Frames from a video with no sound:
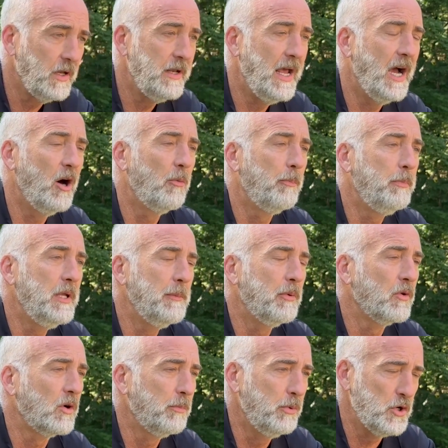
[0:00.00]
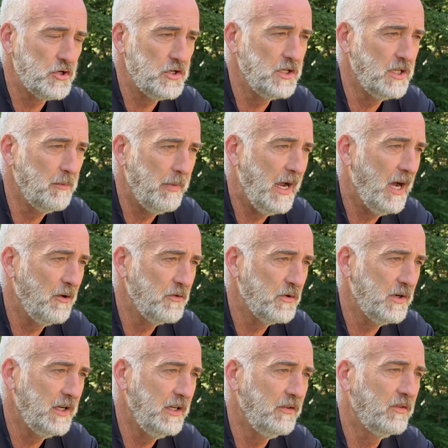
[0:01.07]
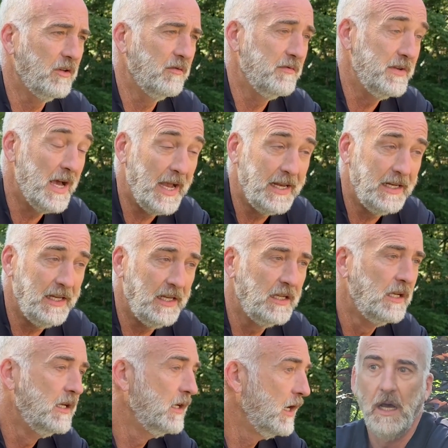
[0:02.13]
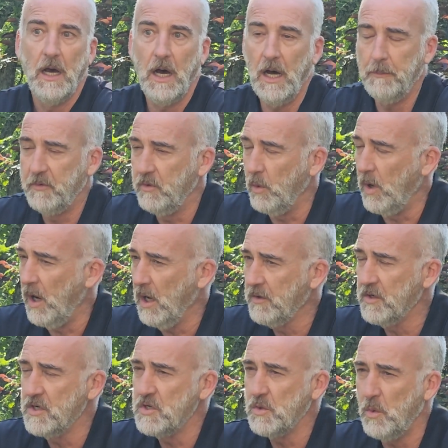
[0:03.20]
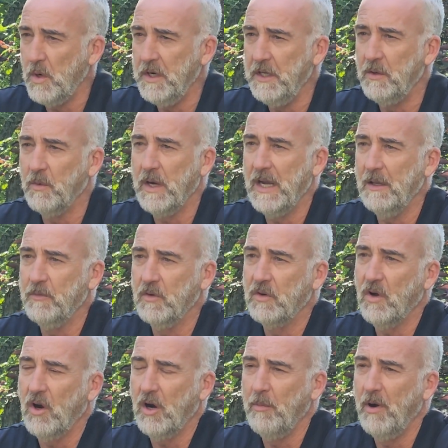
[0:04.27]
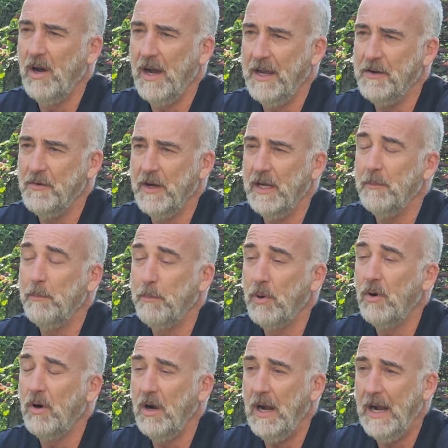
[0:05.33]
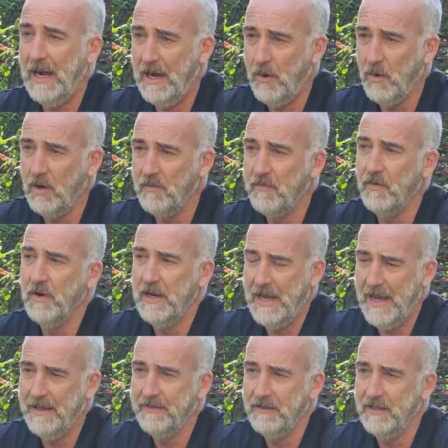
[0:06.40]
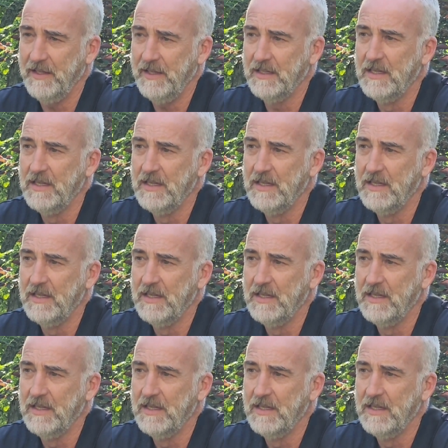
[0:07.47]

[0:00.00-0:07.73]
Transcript: and now people are pushing the boundaries of 90 up to 120 grams of carbohydrate per hour for an athlete.